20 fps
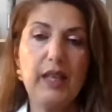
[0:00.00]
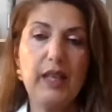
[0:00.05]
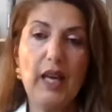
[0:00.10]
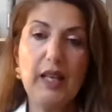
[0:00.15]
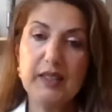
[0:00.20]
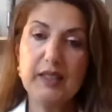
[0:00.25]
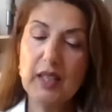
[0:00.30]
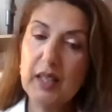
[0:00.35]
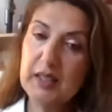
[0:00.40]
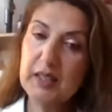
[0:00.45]

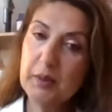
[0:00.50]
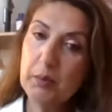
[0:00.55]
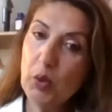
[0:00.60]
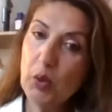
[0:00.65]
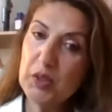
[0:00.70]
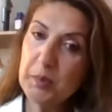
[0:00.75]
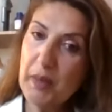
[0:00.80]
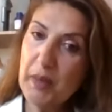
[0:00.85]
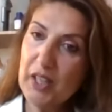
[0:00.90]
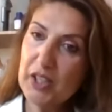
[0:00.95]
it's a
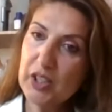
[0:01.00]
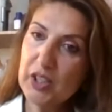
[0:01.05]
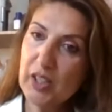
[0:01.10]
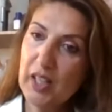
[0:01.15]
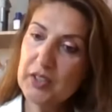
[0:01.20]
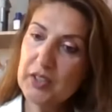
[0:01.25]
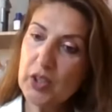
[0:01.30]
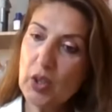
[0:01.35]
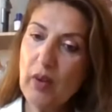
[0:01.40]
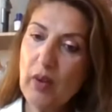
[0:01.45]
more
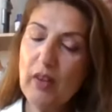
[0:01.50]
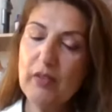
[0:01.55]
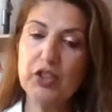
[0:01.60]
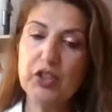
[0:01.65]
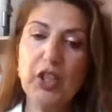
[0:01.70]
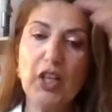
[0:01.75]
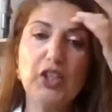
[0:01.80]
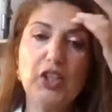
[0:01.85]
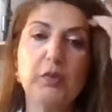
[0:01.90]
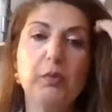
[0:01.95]
specialized. So I've
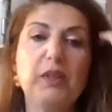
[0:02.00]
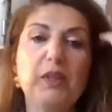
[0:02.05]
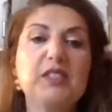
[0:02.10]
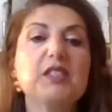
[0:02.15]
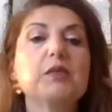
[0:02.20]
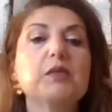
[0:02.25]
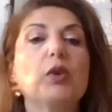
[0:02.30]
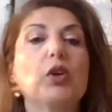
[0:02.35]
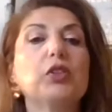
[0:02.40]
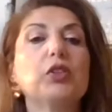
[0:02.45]
changed the
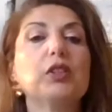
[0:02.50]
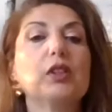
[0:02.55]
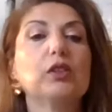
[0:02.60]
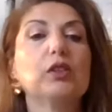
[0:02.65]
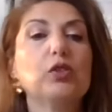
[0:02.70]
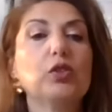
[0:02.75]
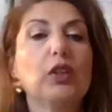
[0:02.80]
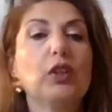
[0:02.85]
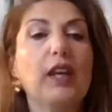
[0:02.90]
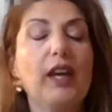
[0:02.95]
business
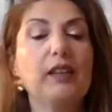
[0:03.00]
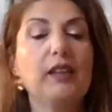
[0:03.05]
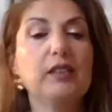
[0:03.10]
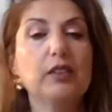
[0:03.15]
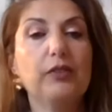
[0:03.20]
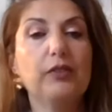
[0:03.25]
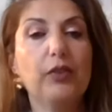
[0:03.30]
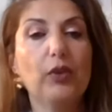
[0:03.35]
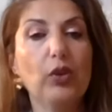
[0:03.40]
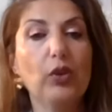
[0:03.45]
model to
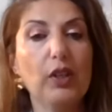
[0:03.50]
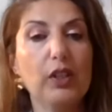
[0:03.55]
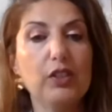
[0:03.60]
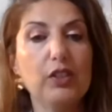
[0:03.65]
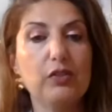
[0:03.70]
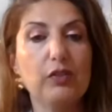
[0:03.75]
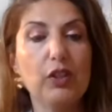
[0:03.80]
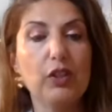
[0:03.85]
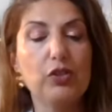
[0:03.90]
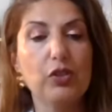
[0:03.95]
cater for
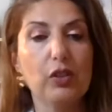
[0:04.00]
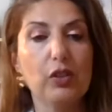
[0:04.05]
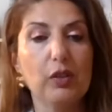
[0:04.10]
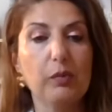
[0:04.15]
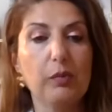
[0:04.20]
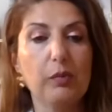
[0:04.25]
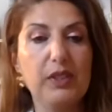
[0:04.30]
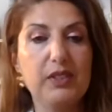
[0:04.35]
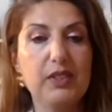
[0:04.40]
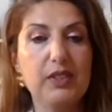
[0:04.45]
individual
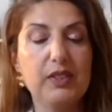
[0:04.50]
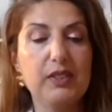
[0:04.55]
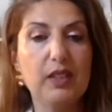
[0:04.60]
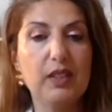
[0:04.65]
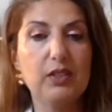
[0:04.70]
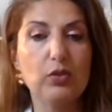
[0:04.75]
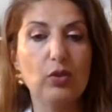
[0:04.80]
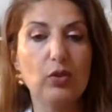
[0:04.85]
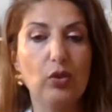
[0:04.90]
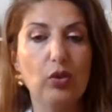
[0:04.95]

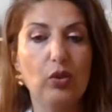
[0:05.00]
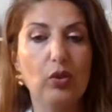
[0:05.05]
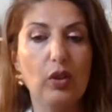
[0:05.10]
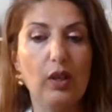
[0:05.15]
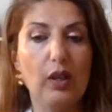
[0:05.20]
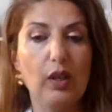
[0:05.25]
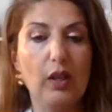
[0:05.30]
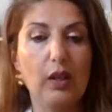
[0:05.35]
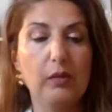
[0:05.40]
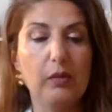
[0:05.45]
businesses or
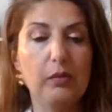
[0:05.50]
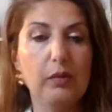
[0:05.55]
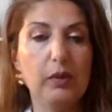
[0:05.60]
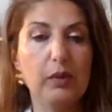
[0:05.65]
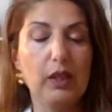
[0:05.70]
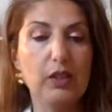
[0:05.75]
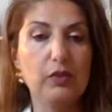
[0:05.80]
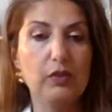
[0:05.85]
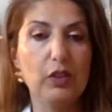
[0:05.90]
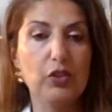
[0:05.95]

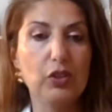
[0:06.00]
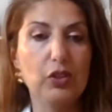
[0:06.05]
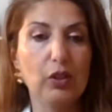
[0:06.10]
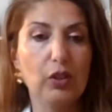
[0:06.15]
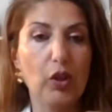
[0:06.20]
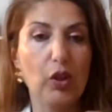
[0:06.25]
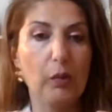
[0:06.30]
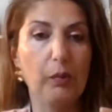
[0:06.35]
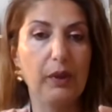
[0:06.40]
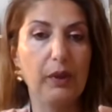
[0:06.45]
individual
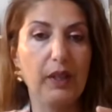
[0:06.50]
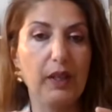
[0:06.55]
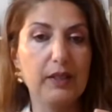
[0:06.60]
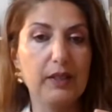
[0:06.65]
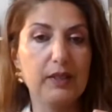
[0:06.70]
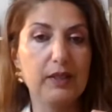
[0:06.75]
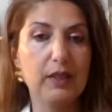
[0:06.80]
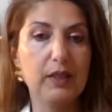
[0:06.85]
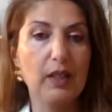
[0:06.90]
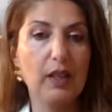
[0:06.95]

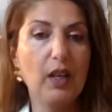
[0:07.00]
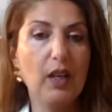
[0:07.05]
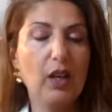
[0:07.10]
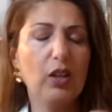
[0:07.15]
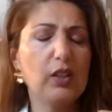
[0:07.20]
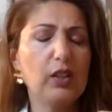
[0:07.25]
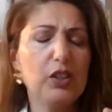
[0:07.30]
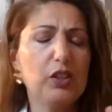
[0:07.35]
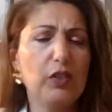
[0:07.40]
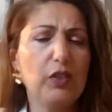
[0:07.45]
companies,
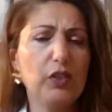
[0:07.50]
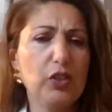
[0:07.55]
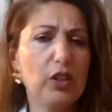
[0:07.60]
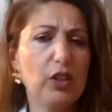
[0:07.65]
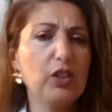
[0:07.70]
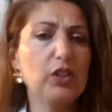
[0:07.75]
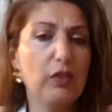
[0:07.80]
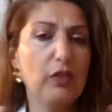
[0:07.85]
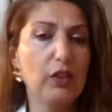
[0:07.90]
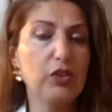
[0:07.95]
or
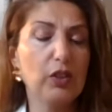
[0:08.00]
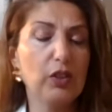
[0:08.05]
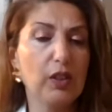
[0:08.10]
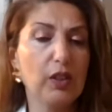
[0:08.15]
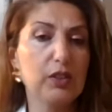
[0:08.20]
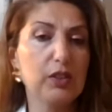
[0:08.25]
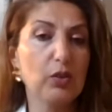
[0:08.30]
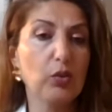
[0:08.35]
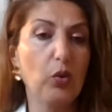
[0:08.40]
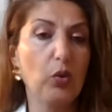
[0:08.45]

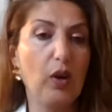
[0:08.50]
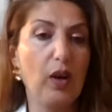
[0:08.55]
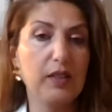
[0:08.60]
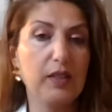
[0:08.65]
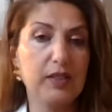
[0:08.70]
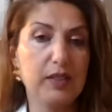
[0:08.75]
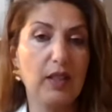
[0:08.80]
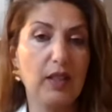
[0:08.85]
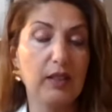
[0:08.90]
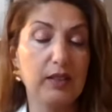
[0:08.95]
individuals who are
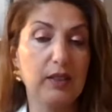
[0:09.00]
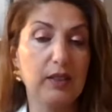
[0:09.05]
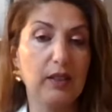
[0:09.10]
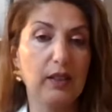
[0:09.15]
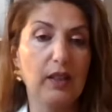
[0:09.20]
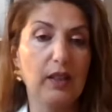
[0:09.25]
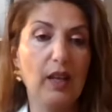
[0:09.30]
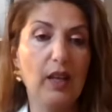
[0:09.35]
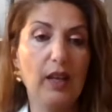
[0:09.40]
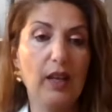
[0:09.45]

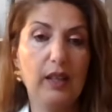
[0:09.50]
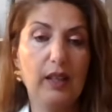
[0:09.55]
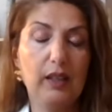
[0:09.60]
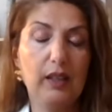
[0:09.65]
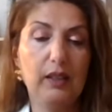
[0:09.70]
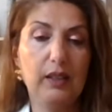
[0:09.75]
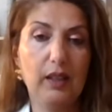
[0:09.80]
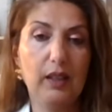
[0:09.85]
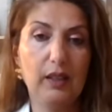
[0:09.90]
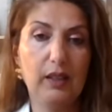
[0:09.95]
starting
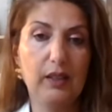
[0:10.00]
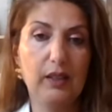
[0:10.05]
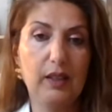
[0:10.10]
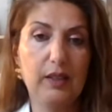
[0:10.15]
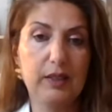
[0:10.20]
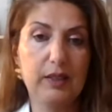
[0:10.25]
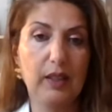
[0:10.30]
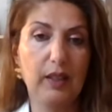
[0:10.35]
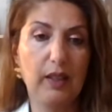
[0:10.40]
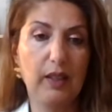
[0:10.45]
in a
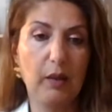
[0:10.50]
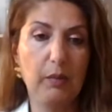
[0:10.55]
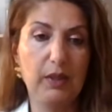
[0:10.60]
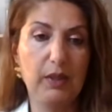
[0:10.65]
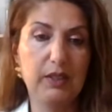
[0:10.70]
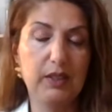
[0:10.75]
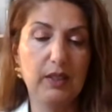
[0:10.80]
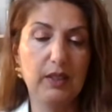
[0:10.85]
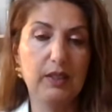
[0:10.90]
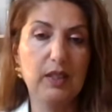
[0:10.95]
skincare
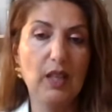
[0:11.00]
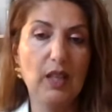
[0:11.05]
business.